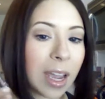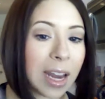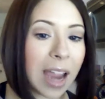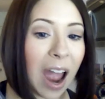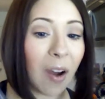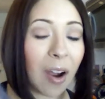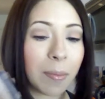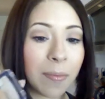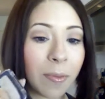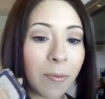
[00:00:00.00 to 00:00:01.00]
Anyhow, I'm
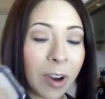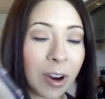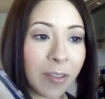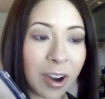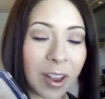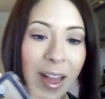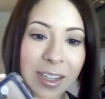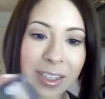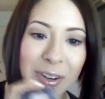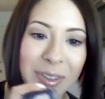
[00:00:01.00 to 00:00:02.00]
very, very
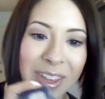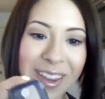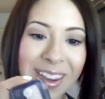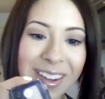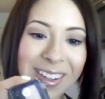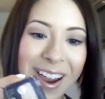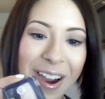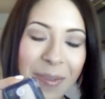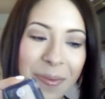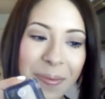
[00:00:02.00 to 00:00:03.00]
glad to know that
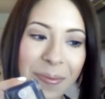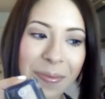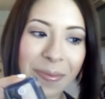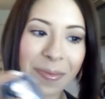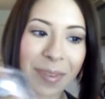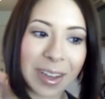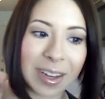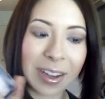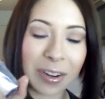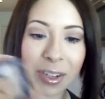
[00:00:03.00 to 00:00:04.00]
um, it,
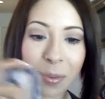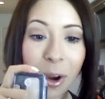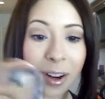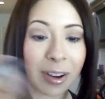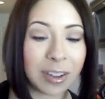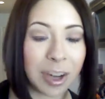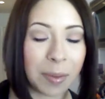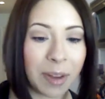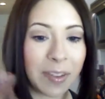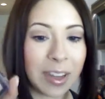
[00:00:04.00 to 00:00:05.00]
there is a product called
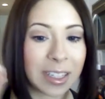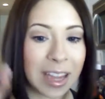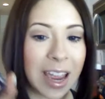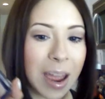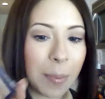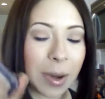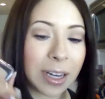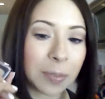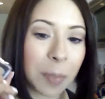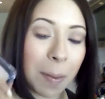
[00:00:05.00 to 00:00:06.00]
Champagne Fizz, but
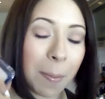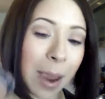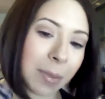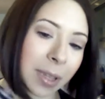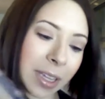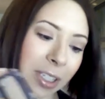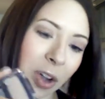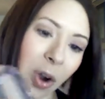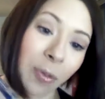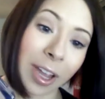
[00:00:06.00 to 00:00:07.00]
it is by Maybelline,
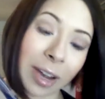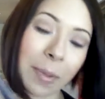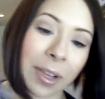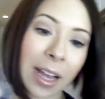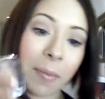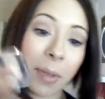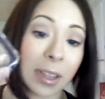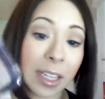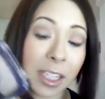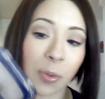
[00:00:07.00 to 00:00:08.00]
so hopefully I can pick that up.
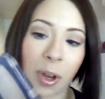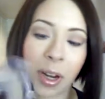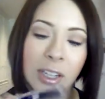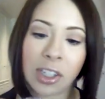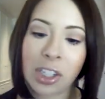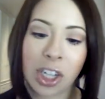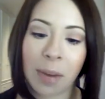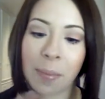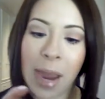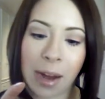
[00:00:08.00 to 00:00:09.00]
But this one, it's just
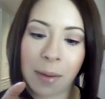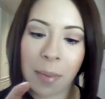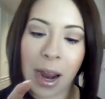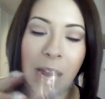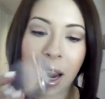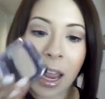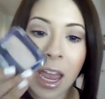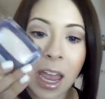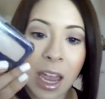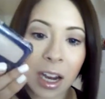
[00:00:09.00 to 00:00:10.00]
Champagne by
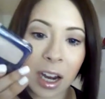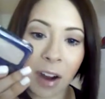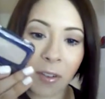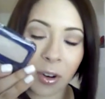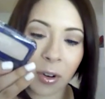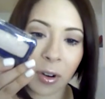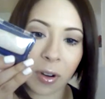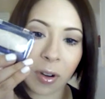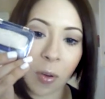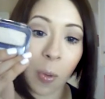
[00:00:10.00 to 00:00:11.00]

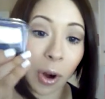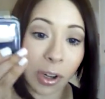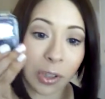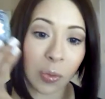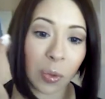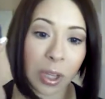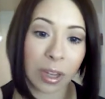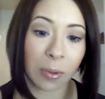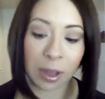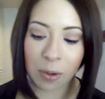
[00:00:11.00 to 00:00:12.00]
CoverGirl, works
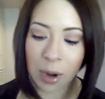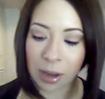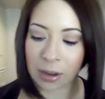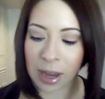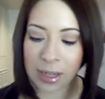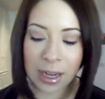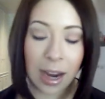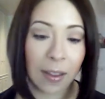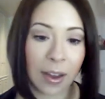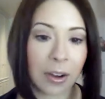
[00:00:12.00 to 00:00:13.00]
really, really well as a
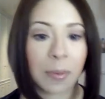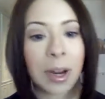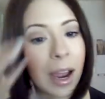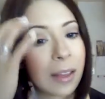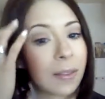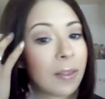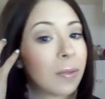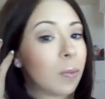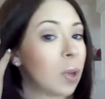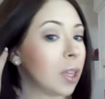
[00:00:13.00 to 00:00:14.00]
highlighter. I mean, I
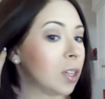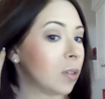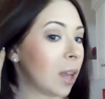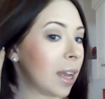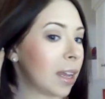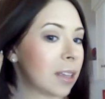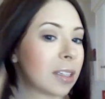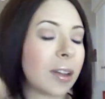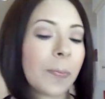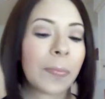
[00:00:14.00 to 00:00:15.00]
really do like it.
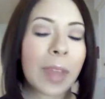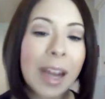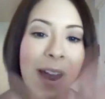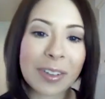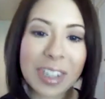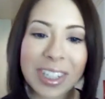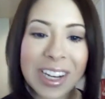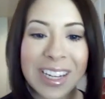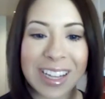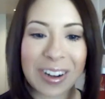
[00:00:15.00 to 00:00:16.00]
So, anyhow, talk to
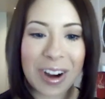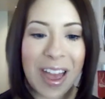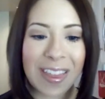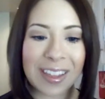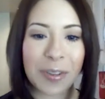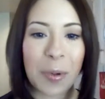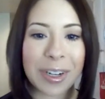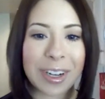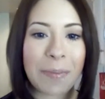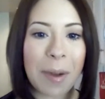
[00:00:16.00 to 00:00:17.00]
you guys later. Thanks for
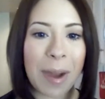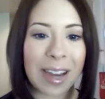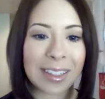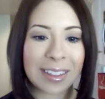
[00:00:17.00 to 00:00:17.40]
watching. Bye bye.